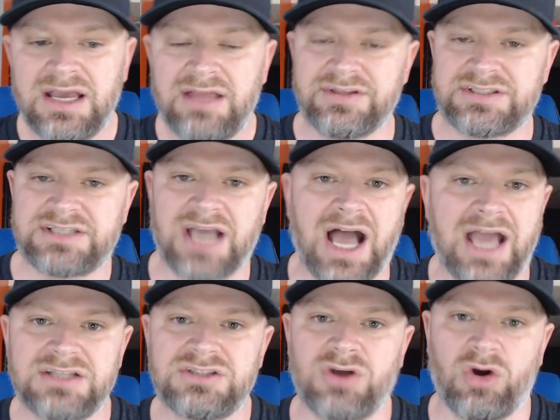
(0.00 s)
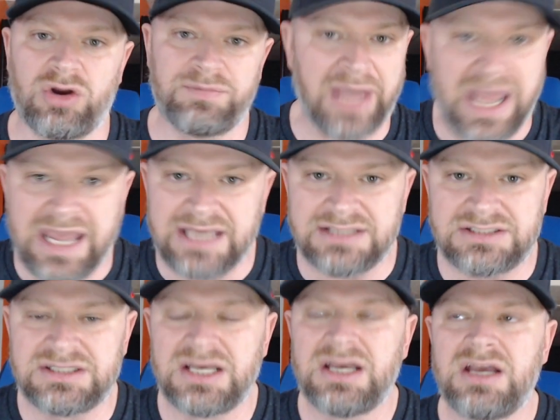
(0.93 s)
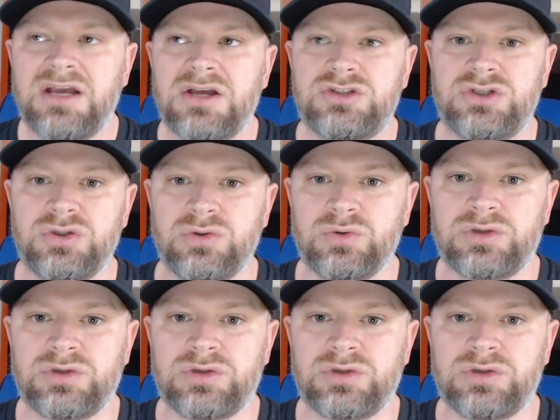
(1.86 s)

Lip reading: This guy is on pace to